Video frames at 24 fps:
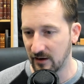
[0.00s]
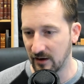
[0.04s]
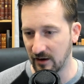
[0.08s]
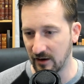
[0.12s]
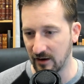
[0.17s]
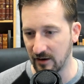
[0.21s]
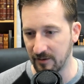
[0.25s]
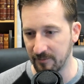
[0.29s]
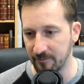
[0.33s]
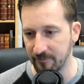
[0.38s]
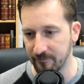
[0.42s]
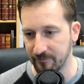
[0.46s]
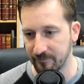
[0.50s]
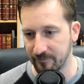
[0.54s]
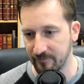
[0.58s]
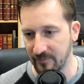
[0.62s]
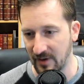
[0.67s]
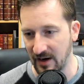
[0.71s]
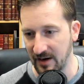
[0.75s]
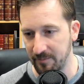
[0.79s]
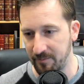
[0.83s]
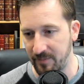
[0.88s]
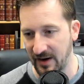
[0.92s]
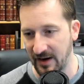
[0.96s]

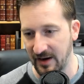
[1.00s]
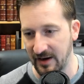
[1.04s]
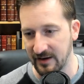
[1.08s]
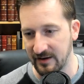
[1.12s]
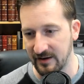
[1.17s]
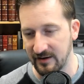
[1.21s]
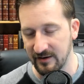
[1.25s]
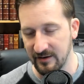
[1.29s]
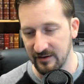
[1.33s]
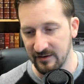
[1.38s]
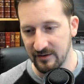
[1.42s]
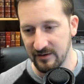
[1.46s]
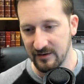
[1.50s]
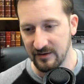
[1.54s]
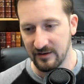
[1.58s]
My bank